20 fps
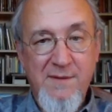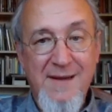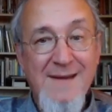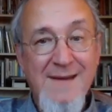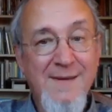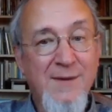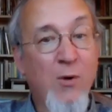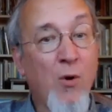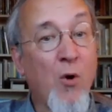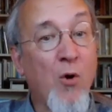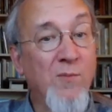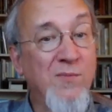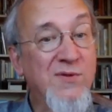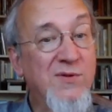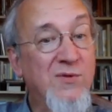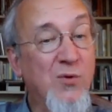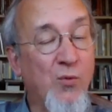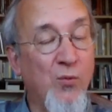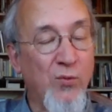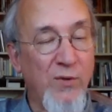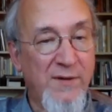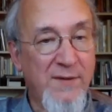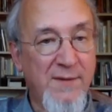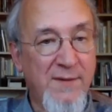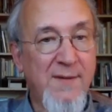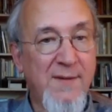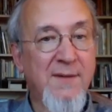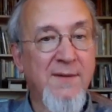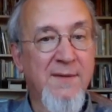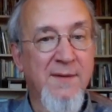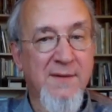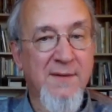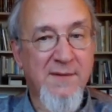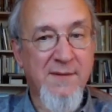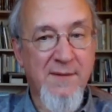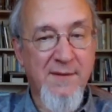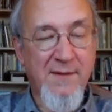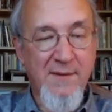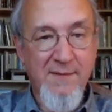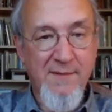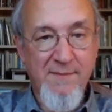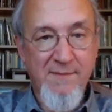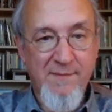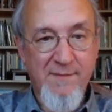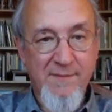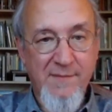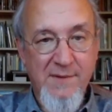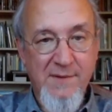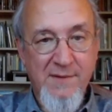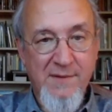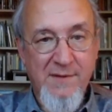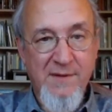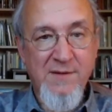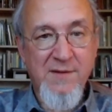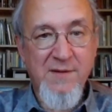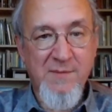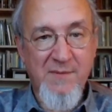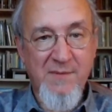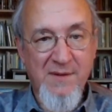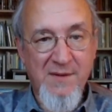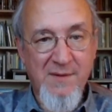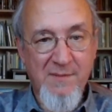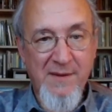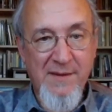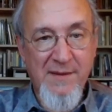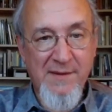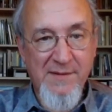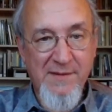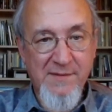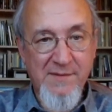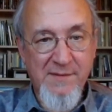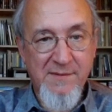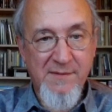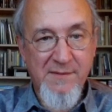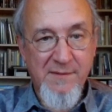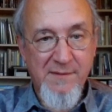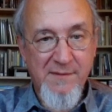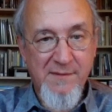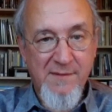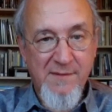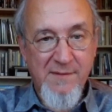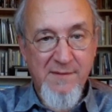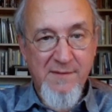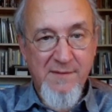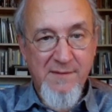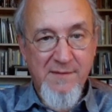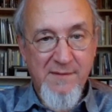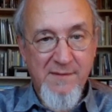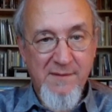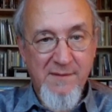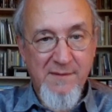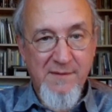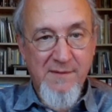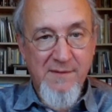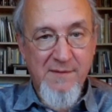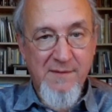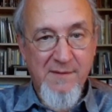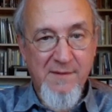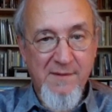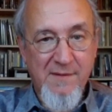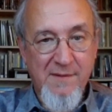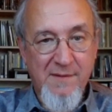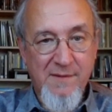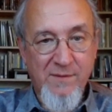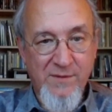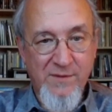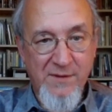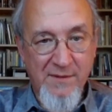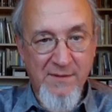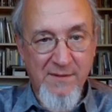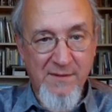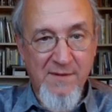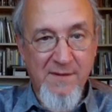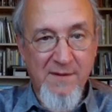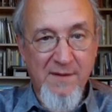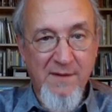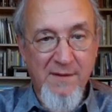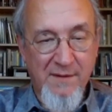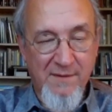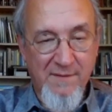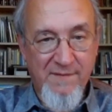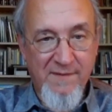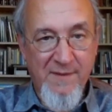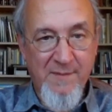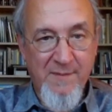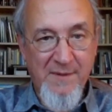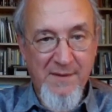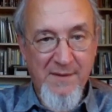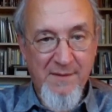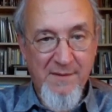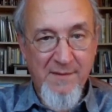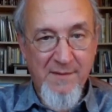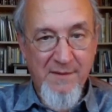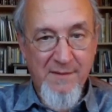and homeschooling, interestingly, teaching mathematics uh, to children in the family.